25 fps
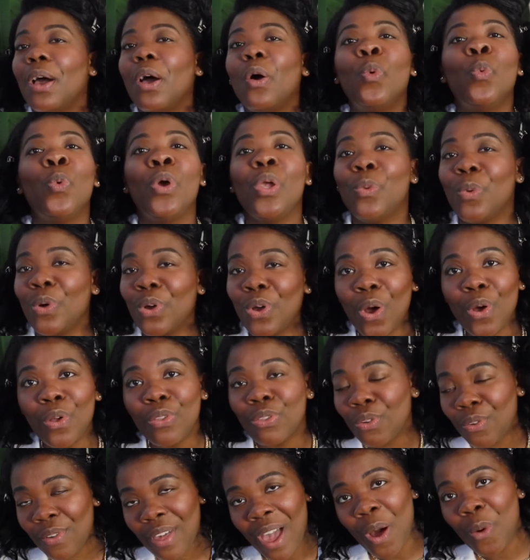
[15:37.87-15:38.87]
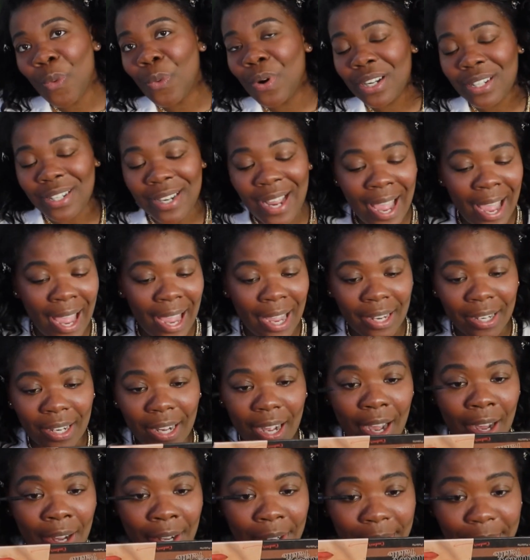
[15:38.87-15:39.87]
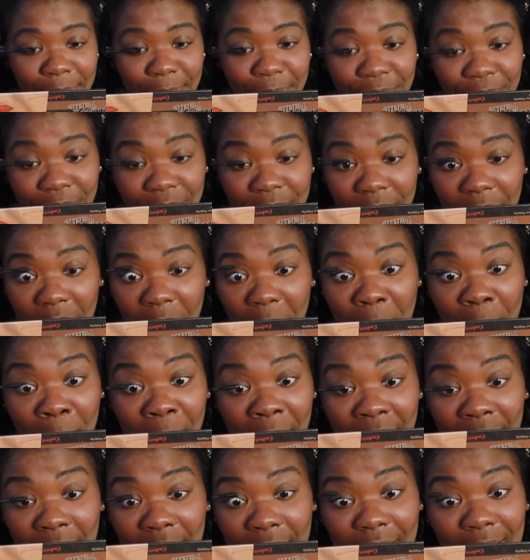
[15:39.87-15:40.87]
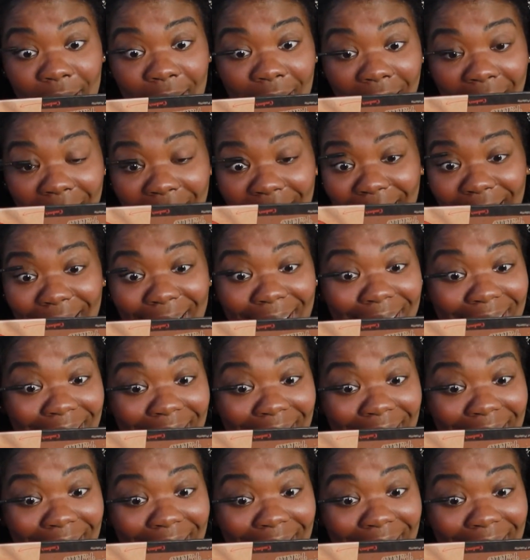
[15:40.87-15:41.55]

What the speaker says: We will go through that one day. But yeah,